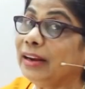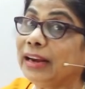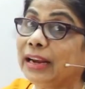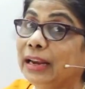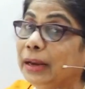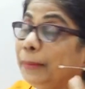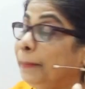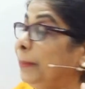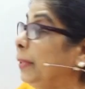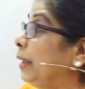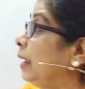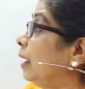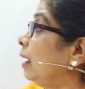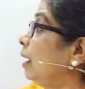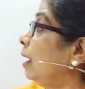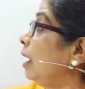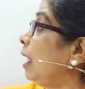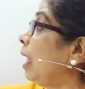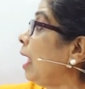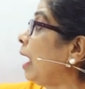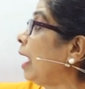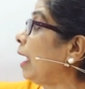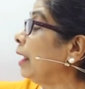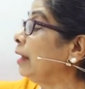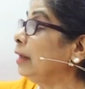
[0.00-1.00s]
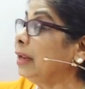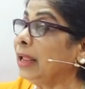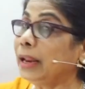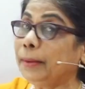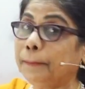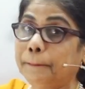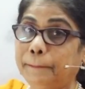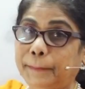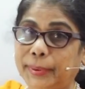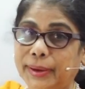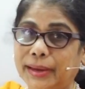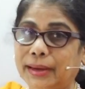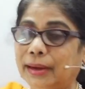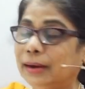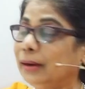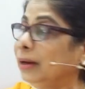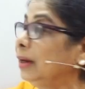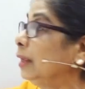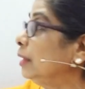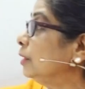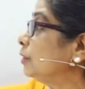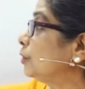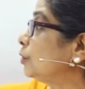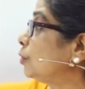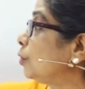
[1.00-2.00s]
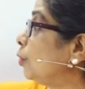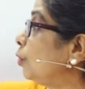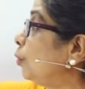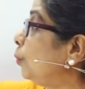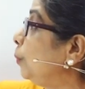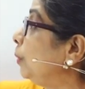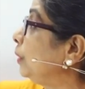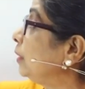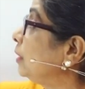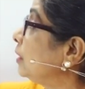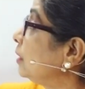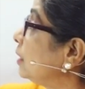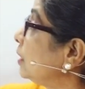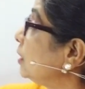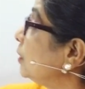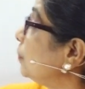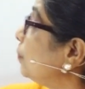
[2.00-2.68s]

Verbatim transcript: little bigger and then bigger. So which is the